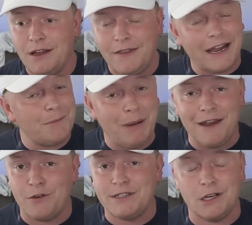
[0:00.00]
That can
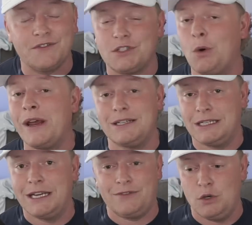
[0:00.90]
pay for itself so easily if